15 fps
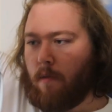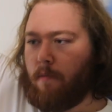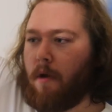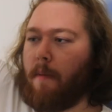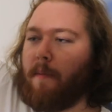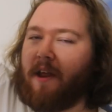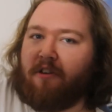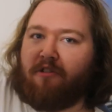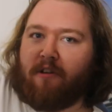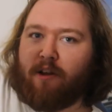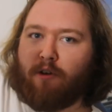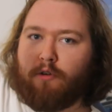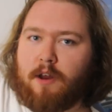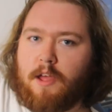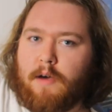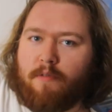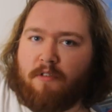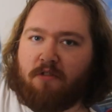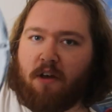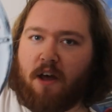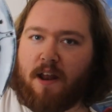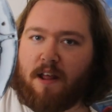But I mean, if you look on the other
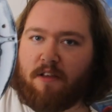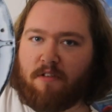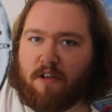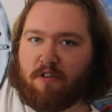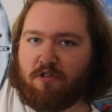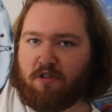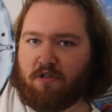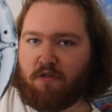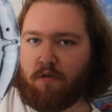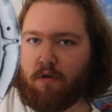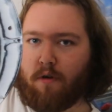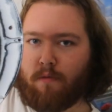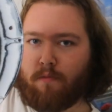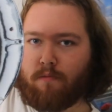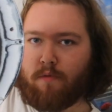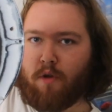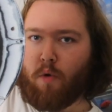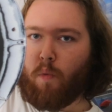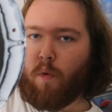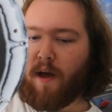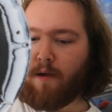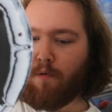side, it's literally just got a
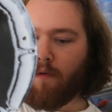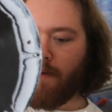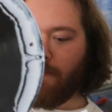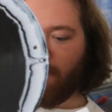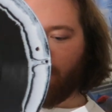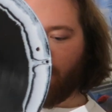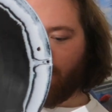white rim.